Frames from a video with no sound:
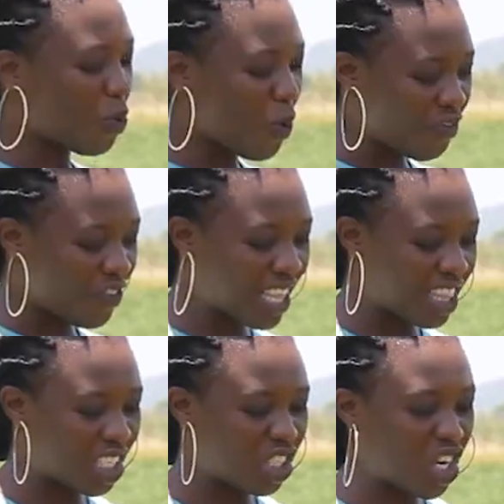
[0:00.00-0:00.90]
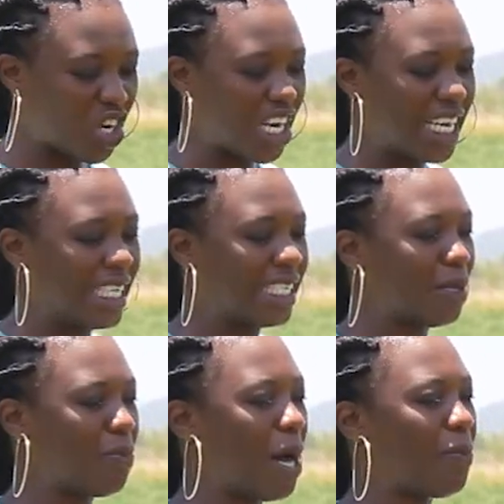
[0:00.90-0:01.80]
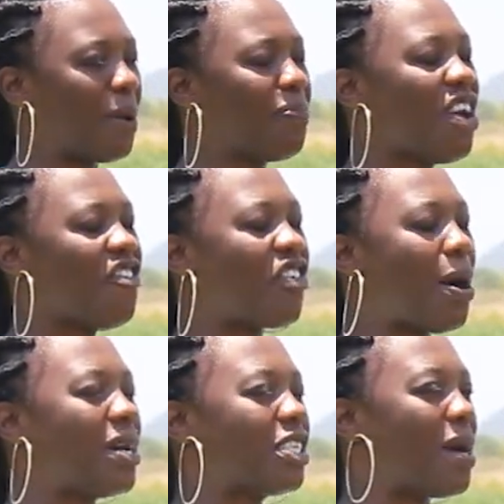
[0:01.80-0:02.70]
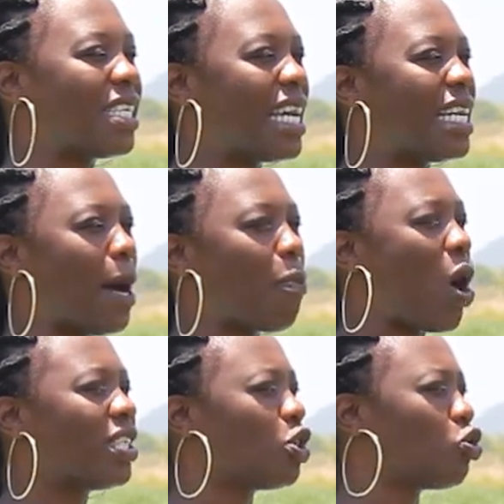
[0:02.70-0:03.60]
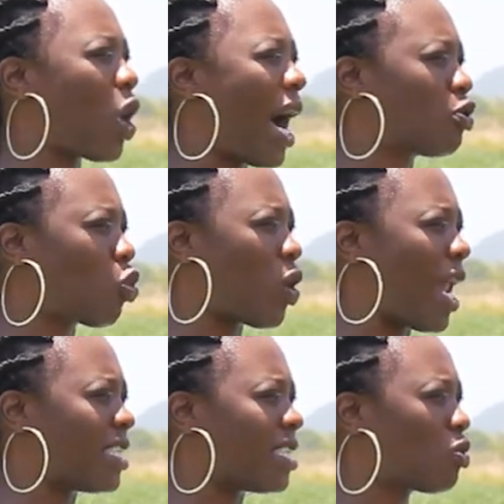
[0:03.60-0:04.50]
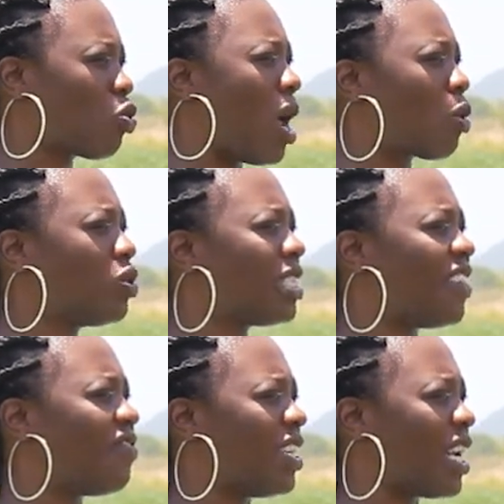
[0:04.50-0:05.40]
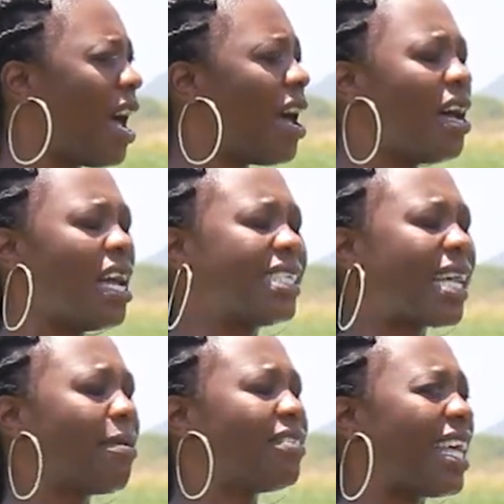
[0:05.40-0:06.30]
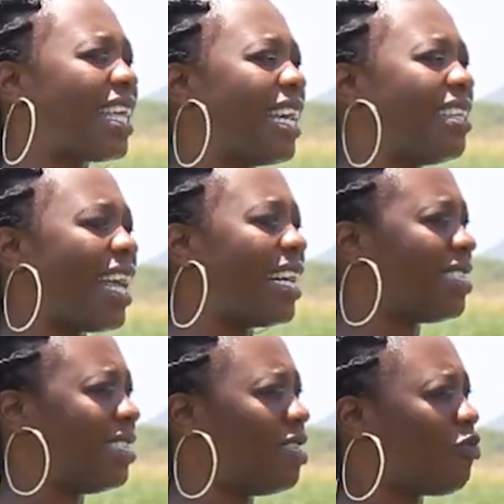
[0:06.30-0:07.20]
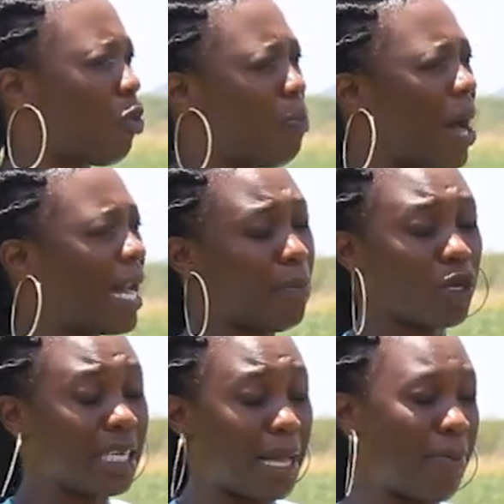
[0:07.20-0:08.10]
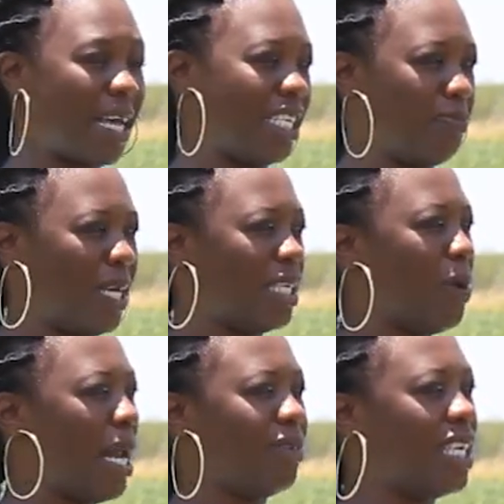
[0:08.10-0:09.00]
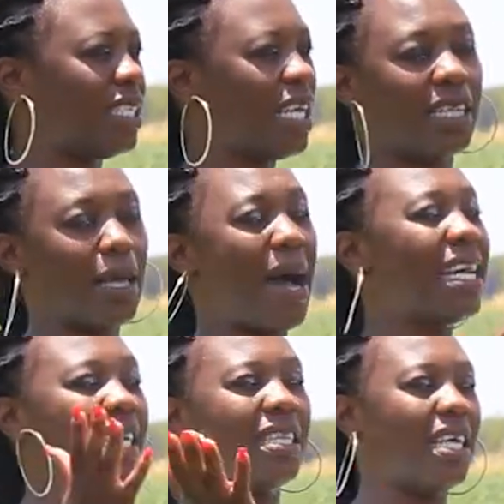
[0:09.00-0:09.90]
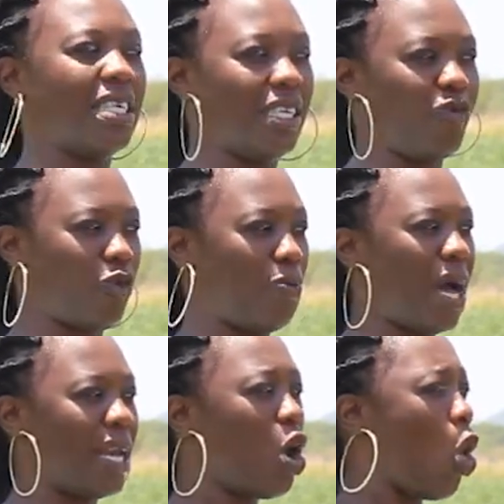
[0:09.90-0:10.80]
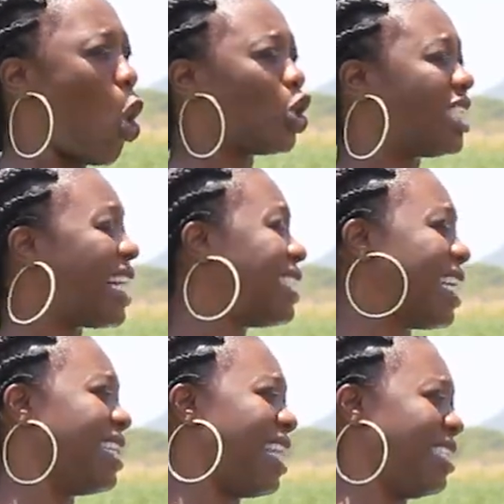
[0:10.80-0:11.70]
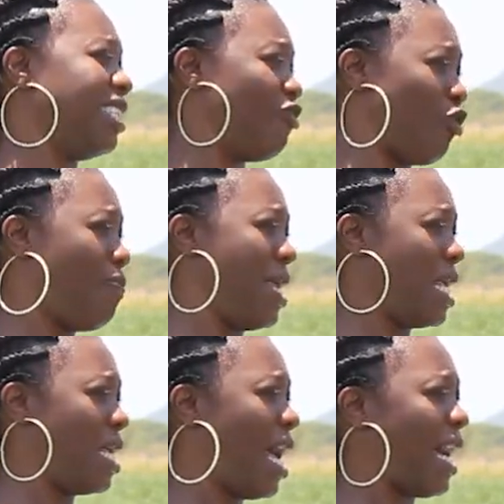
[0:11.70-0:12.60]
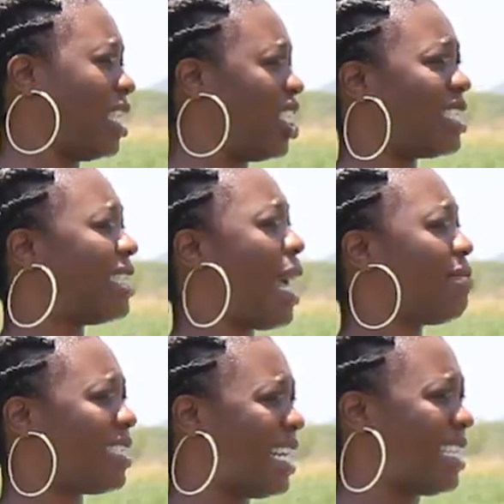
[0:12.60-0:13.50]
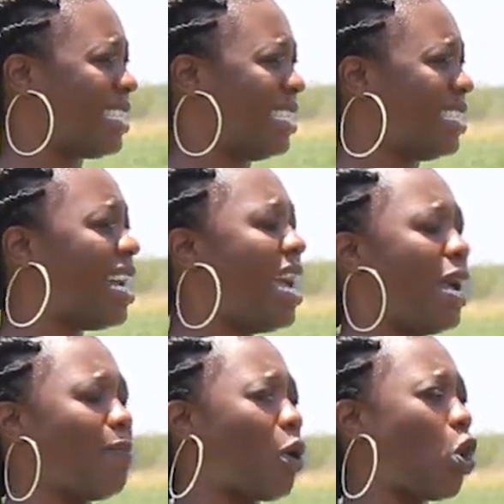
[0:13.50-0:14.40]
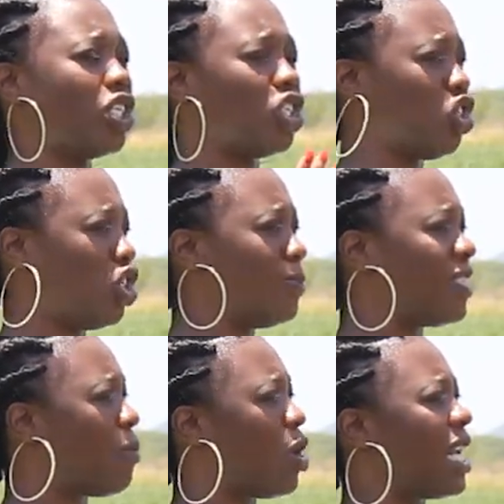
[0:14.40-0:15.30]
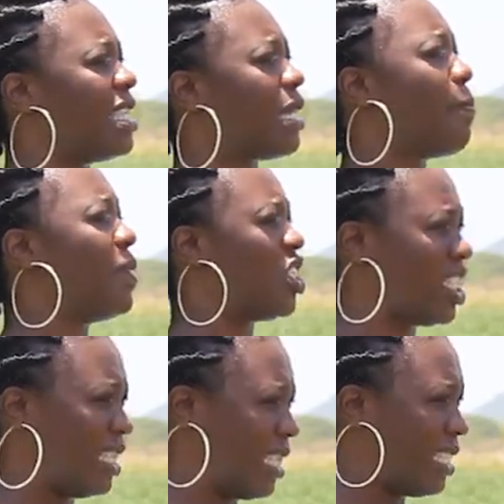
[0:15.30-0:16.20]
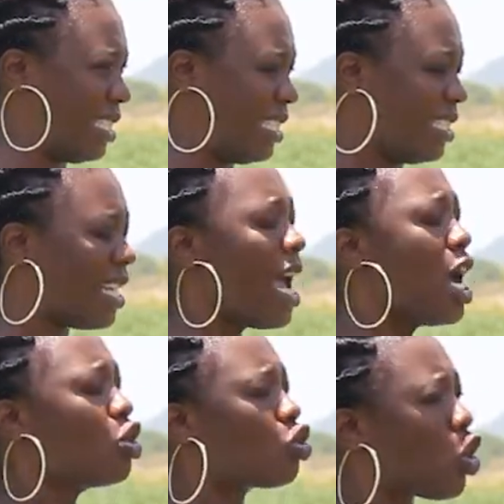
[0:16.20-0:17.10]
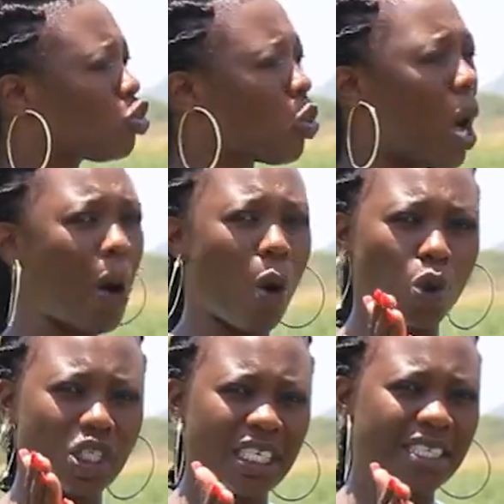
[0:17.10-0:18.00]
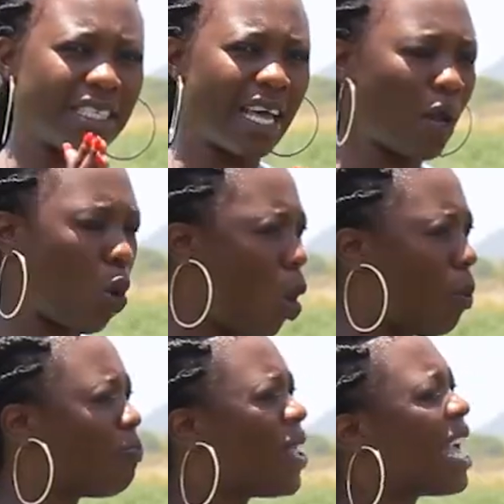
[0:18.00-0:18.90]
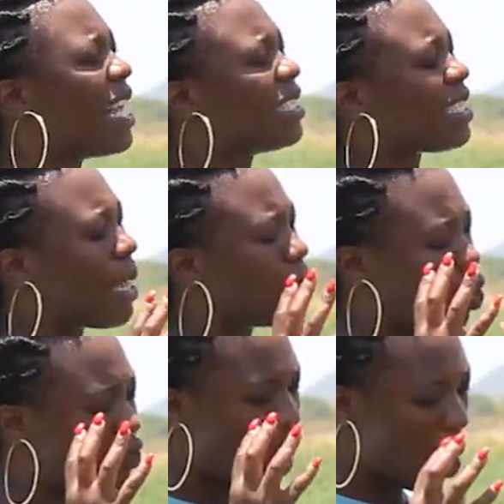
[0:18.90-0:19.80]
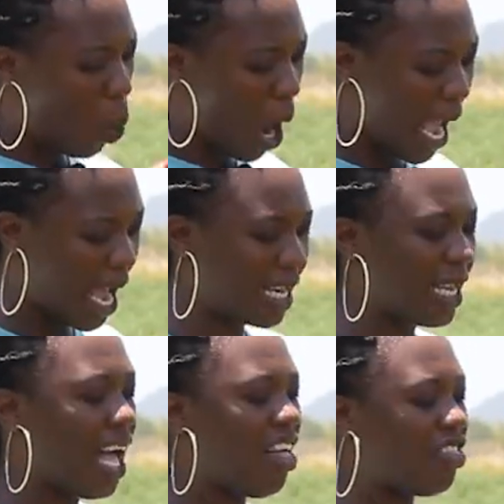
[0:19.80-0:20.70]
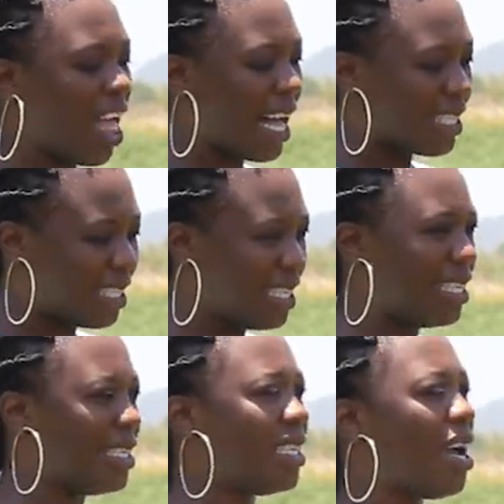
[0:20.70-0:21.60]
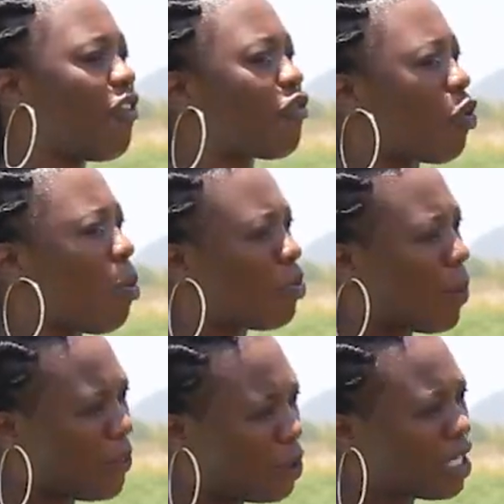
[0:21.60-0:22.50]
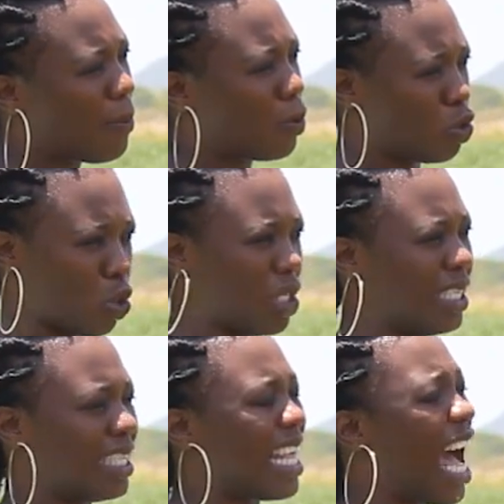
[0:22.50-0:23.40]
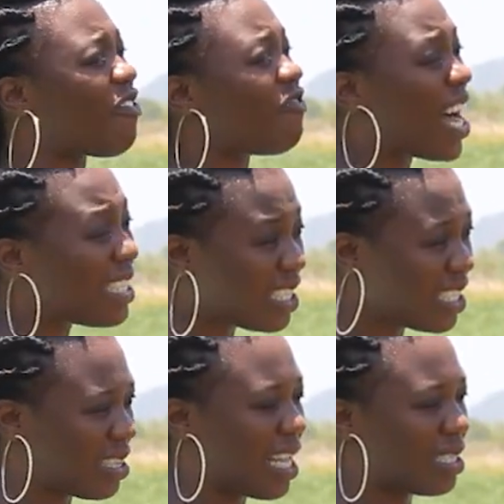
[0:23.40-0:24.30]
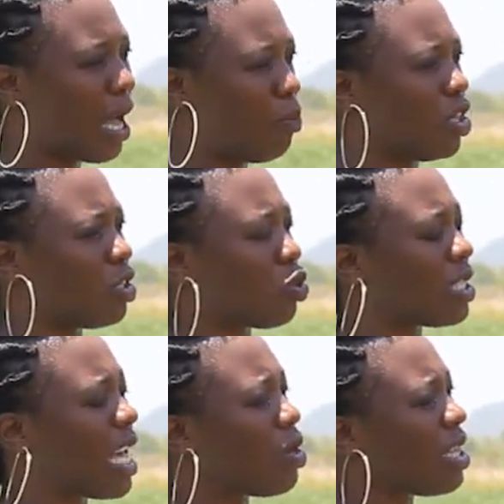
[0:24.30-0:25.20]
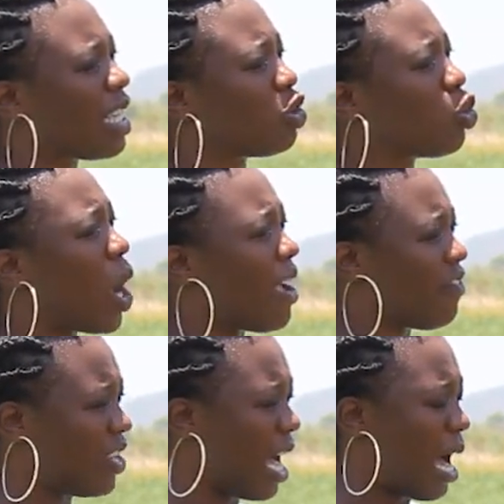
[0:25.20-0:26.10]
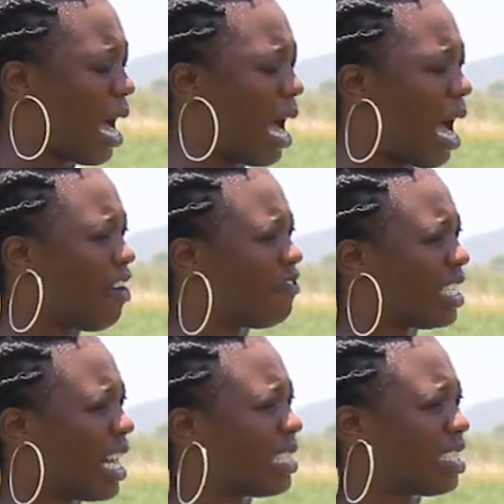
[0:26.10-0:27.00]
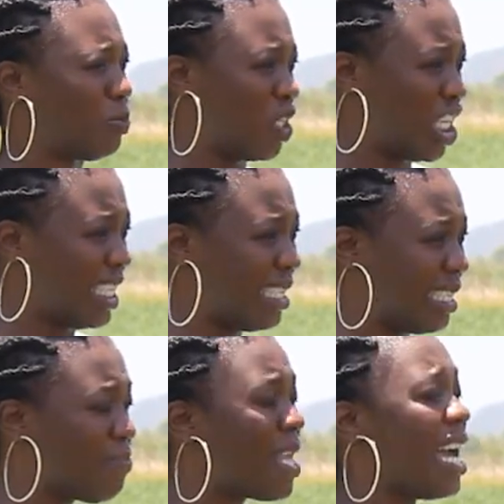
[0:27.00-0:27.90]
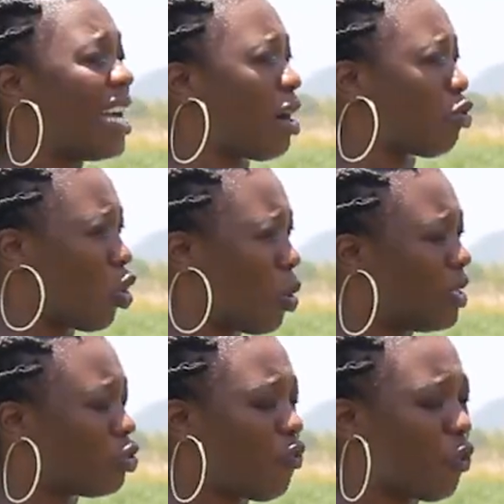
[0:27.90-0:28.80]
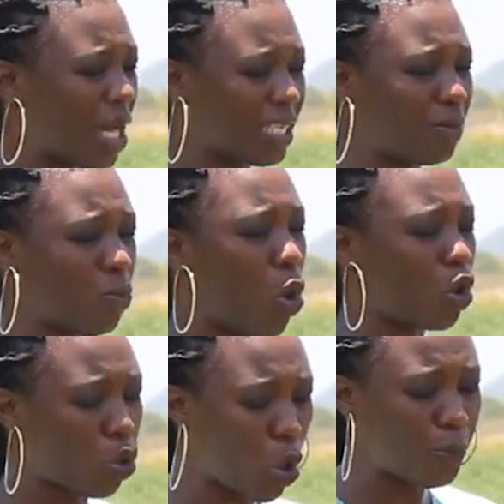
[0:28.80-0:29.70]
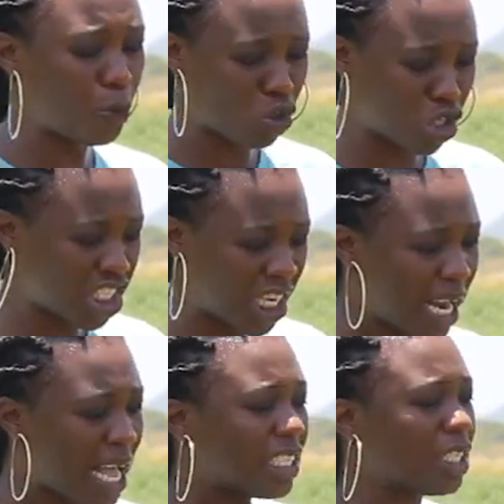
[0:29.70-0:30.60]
you would find that generally in Zimbabwe, farmers might end up wanting to cut corners. At times they get their seed from Bari. I'm not saying Bari is bad, but I'm just saying they might get their seed from Bari or just get their seed from me. I can just say I'm selling seed, and because it's cheap, someone ends up purchasing that seed. Talk to our audience there at home in terms of acquiring their seed from reputable sources, the advantages that come with it, because I know that you are a fertilizer specialist and agronomist who focuses more on crop nutrition.